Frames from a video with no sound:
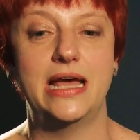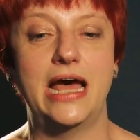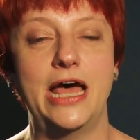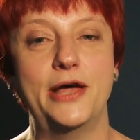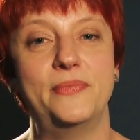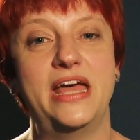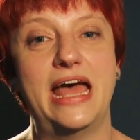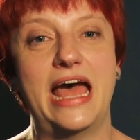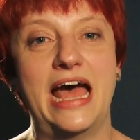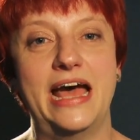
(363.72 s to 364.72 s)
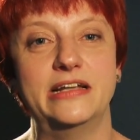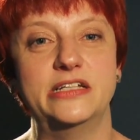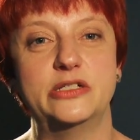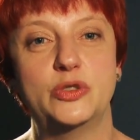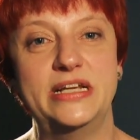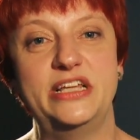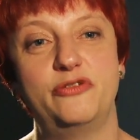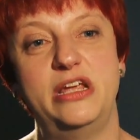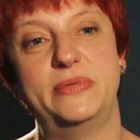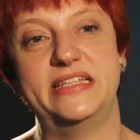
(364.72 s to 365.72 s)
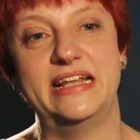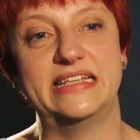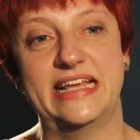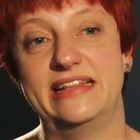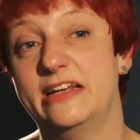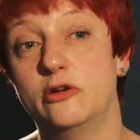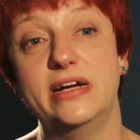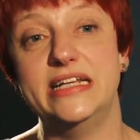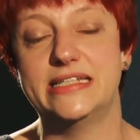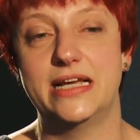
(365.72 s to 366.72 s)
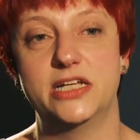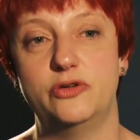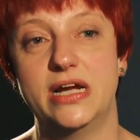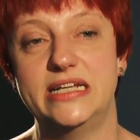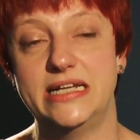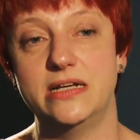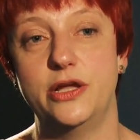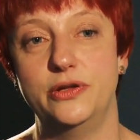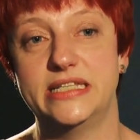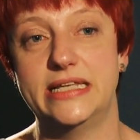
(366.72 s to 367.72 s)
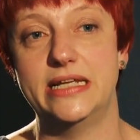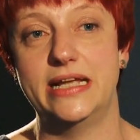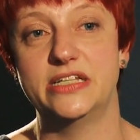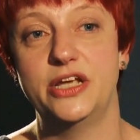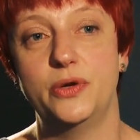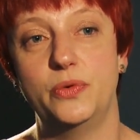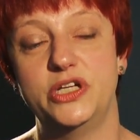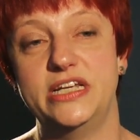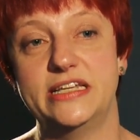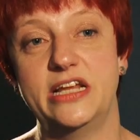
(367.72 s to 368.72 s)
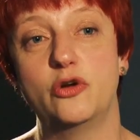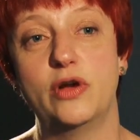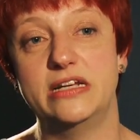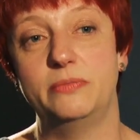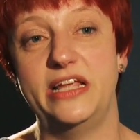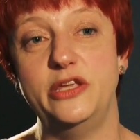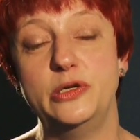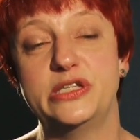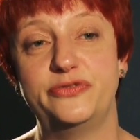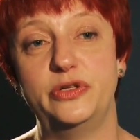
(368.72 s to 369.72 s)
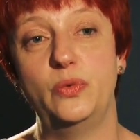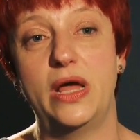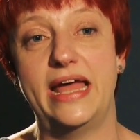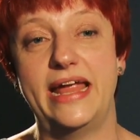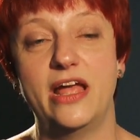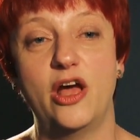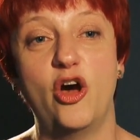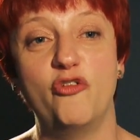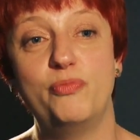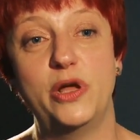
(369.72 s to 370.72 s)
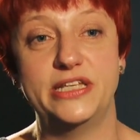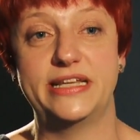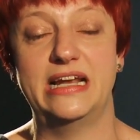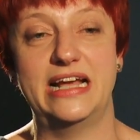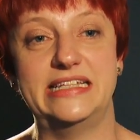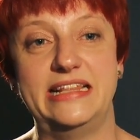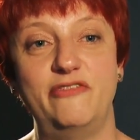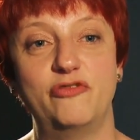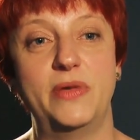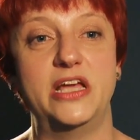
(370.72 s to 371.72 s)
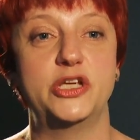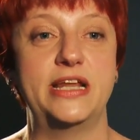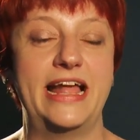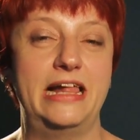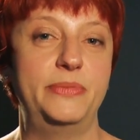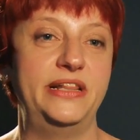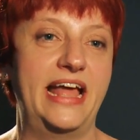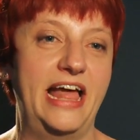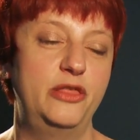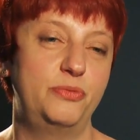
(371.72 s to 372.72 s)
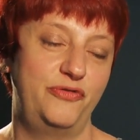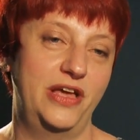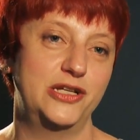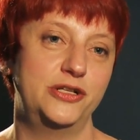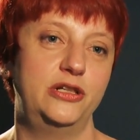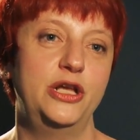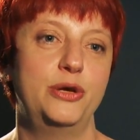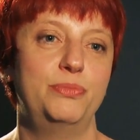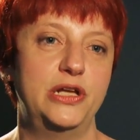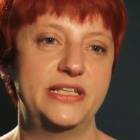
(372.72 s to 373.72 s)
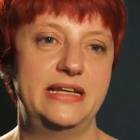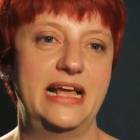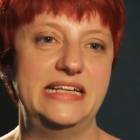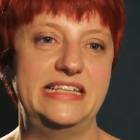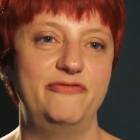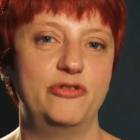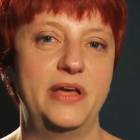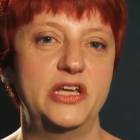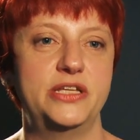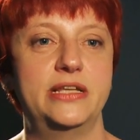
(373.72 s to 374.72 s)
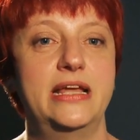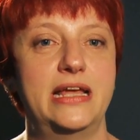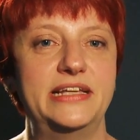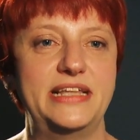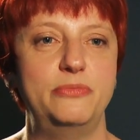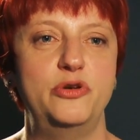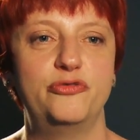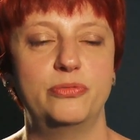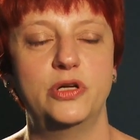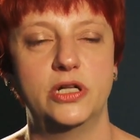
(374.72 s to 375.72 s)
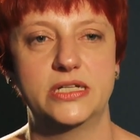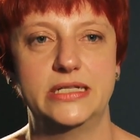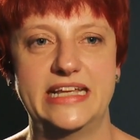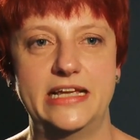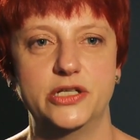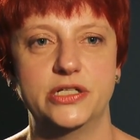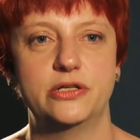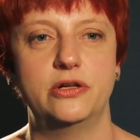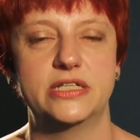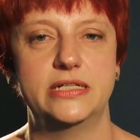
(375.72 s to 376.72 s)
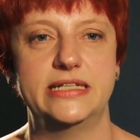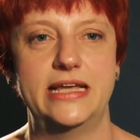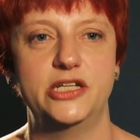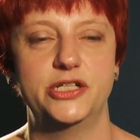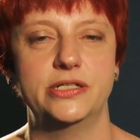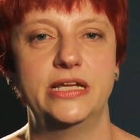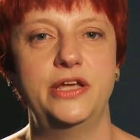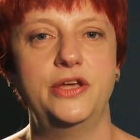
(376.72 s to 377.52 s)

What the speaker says: And 23% said they'd already started writing notes in it, which is an incredibly useful way of personalising the information and helping the health professional personalise the information as they move from consultation to consultation.